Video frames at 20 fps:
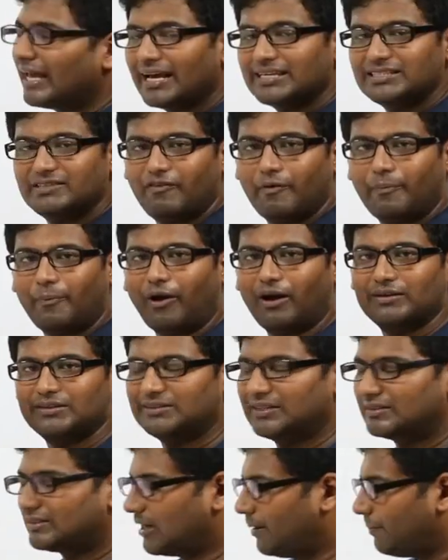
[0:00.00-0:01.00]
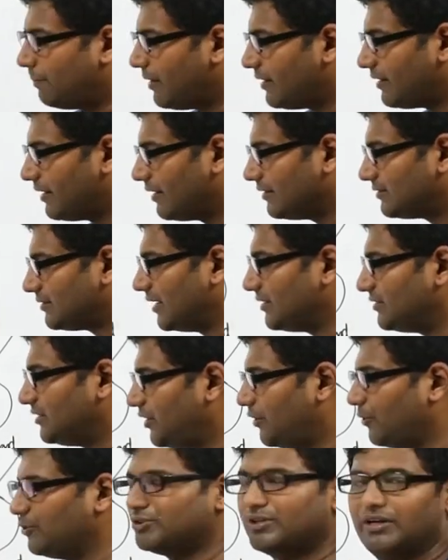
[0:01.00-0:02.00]
case if a process has completed its
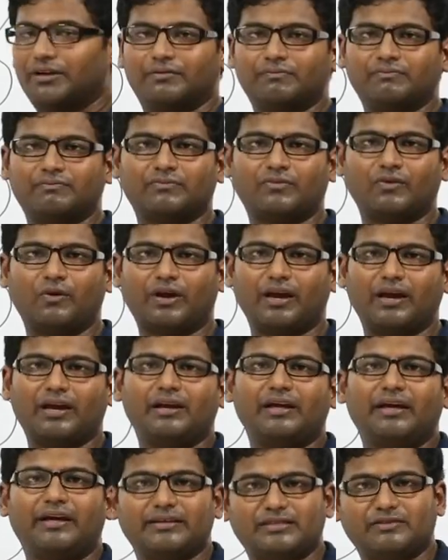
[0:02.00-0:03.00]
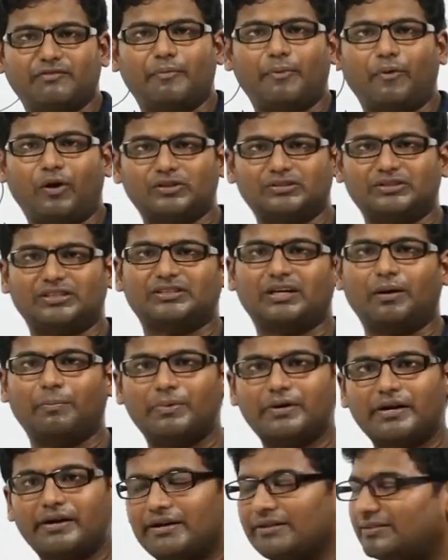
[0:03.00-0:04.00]
execution, okay, in case if a process has
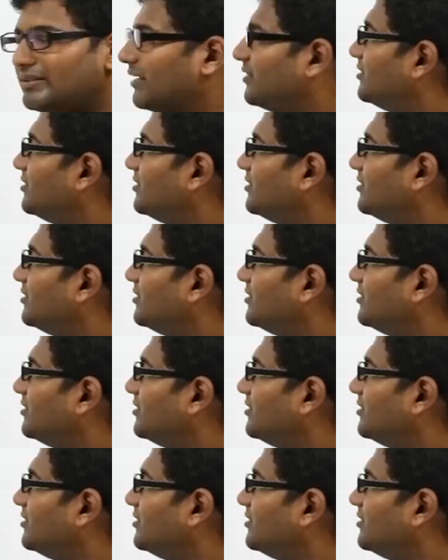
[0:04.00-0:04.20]
completed its